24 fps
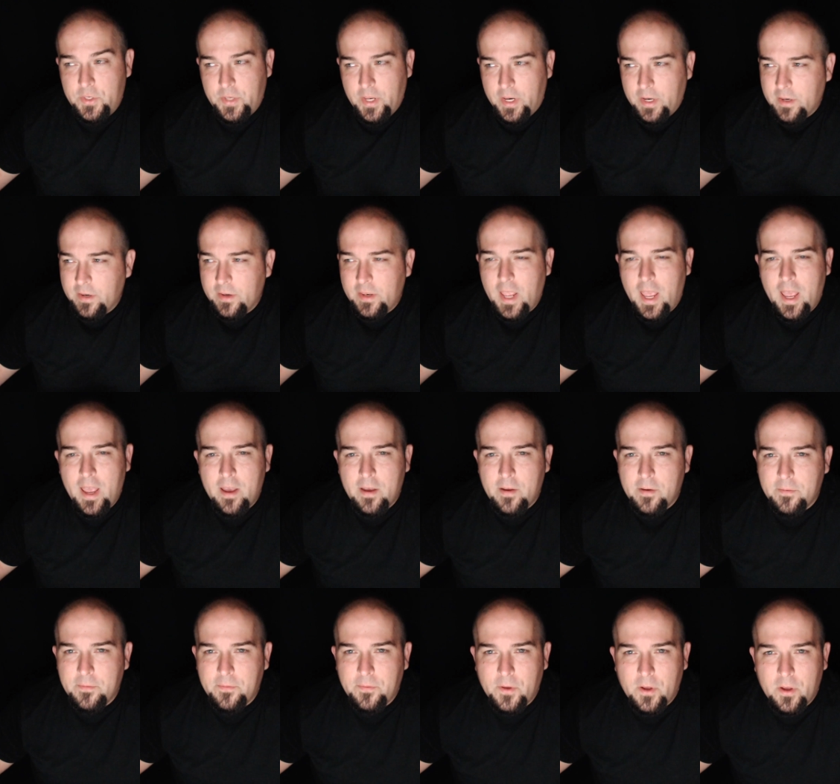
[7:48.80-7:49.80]
didn't
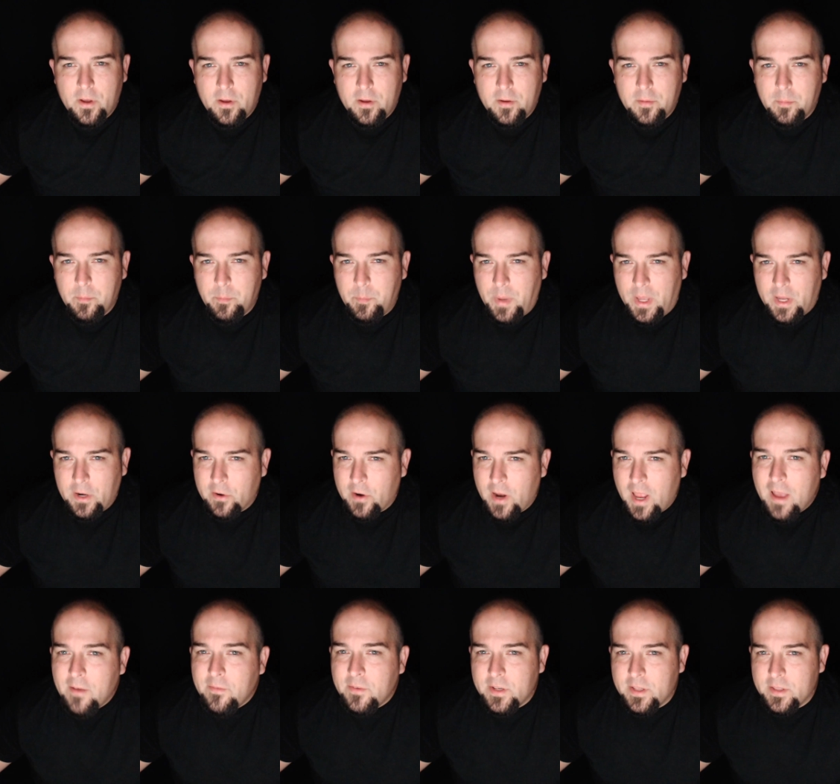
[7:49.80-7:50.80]
have better
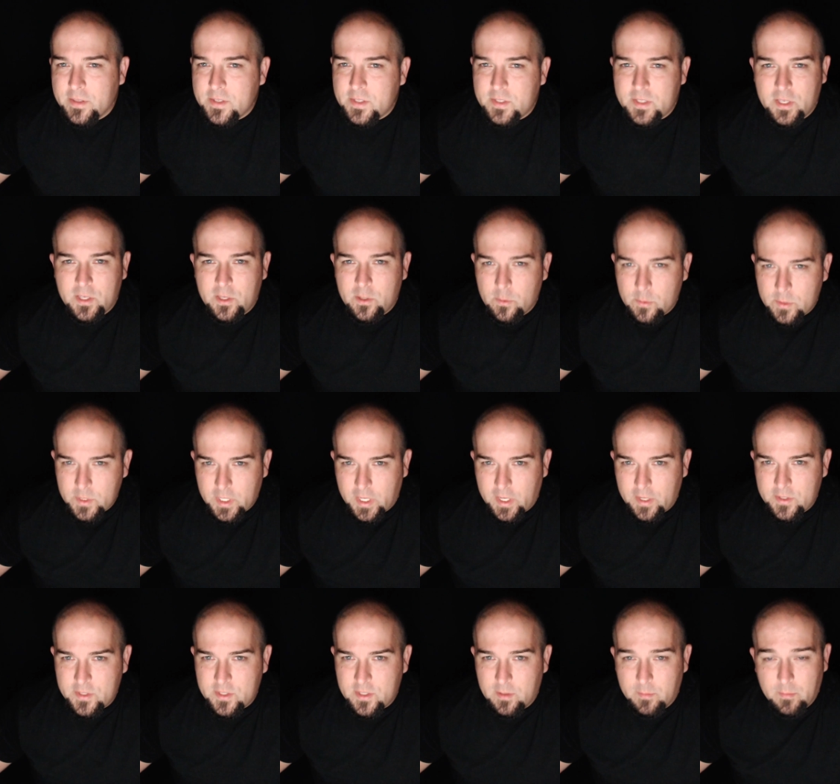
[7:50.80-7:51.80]
evidence to use
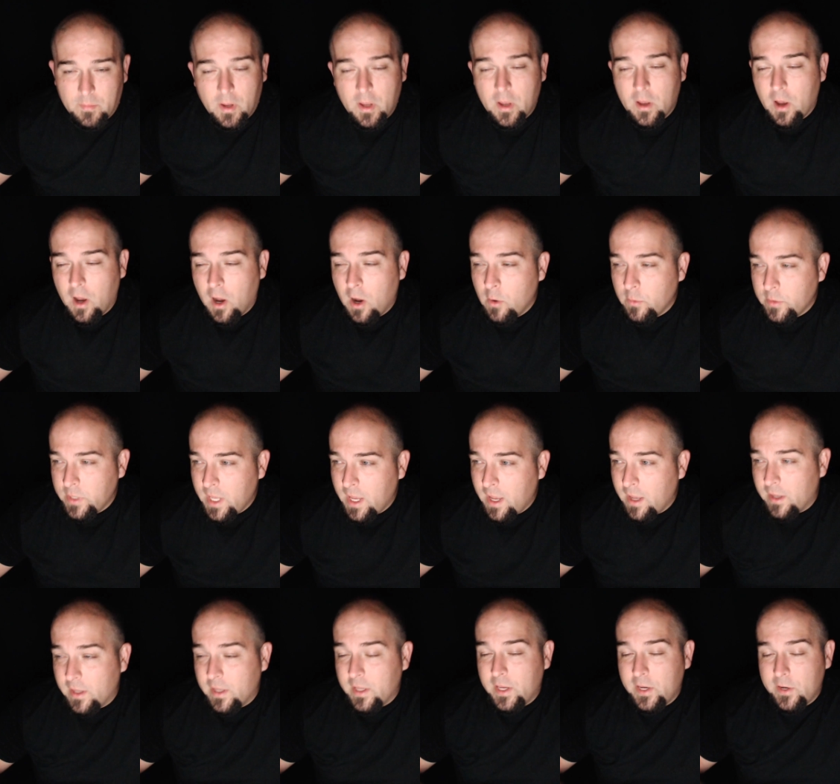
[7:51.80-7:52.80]
against him? Oh
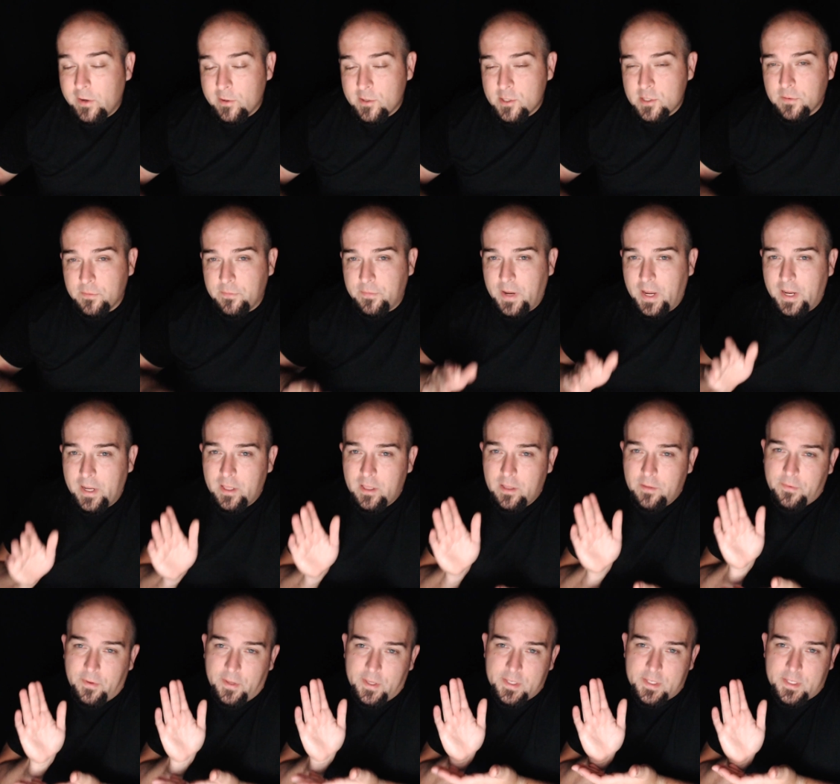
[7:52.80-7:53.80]
yeah, here's a vial
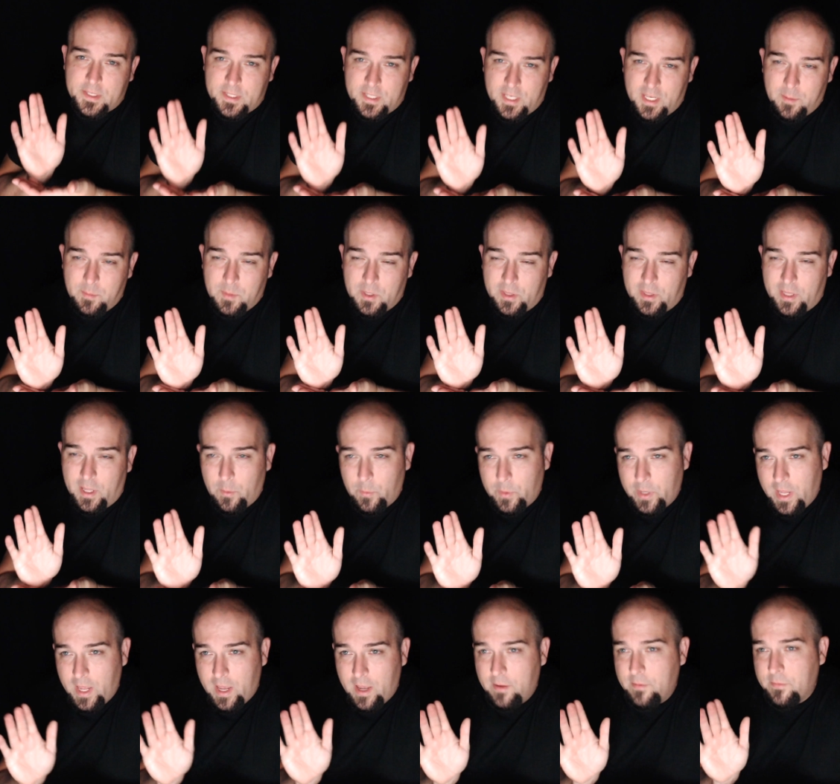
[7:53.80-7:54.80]
of his semen that
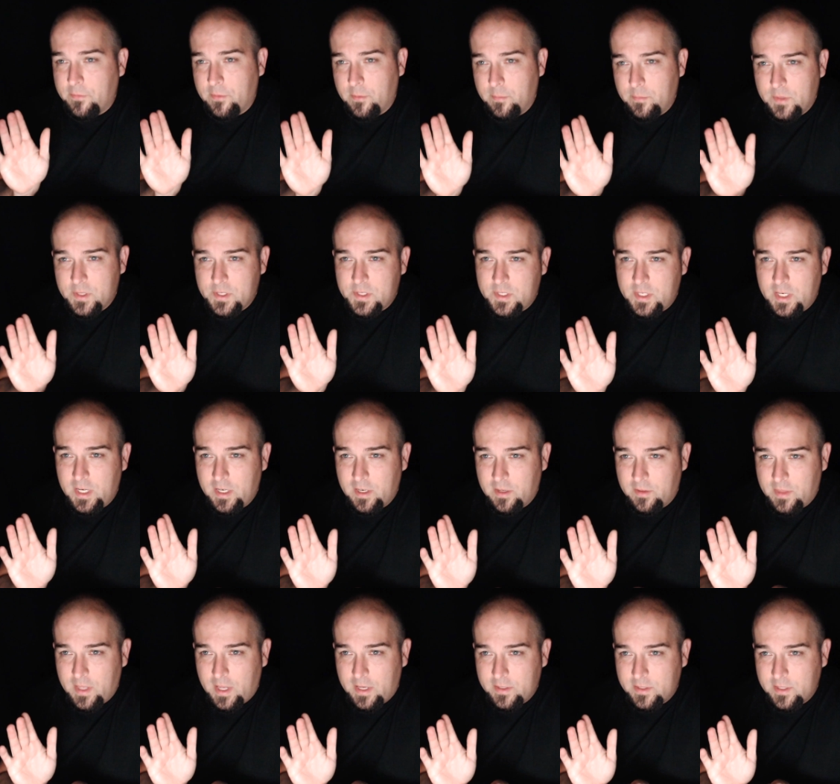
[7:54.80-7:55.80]
we have from the scene
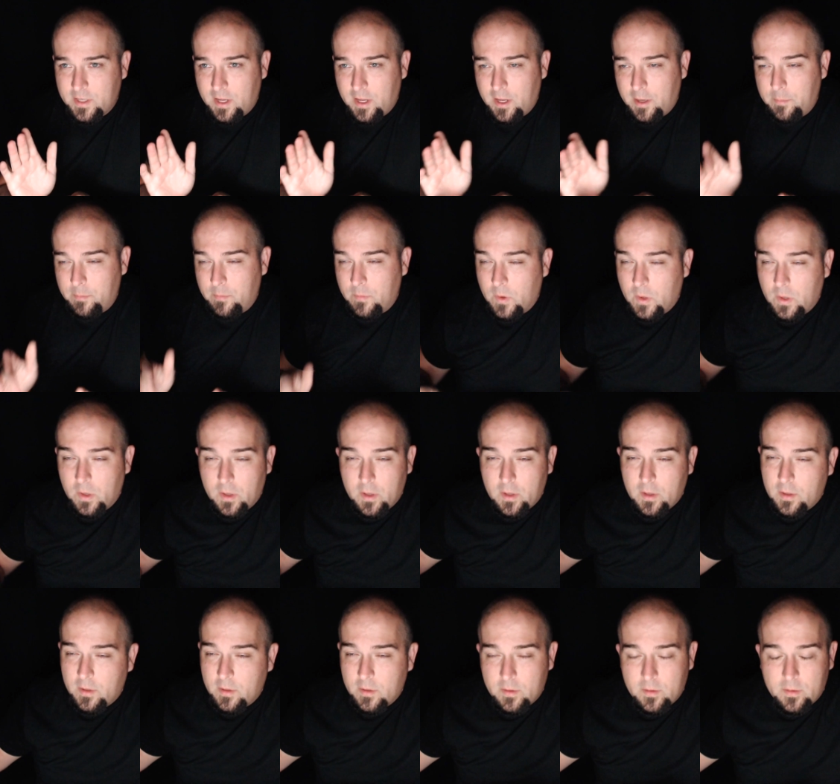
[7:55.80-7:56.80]
at that time.
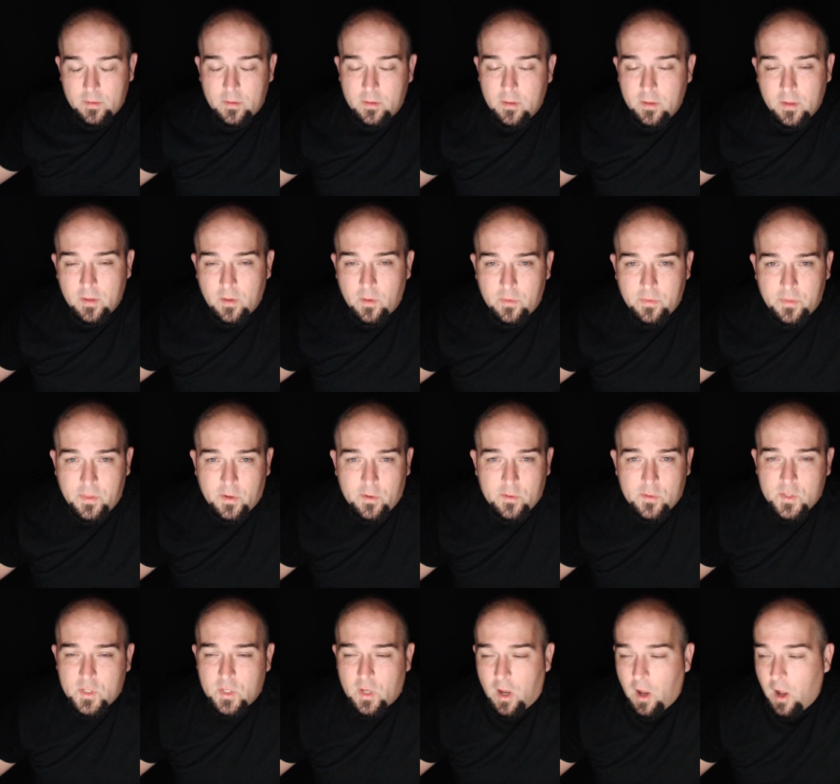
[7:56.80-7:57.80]

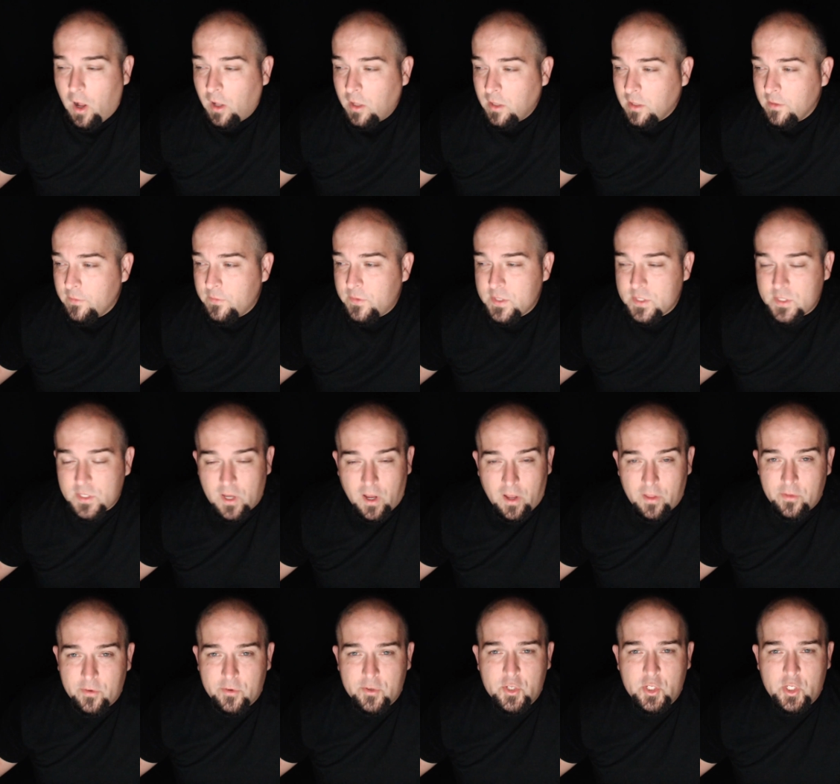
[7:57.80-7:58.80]
There's all of this
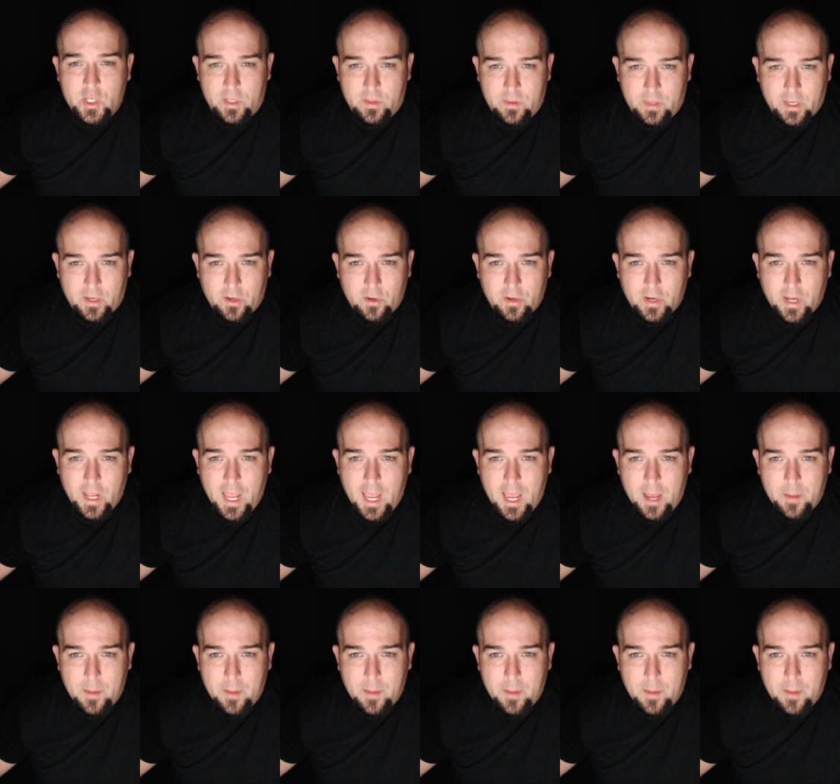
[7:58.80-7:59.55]
other shit that could have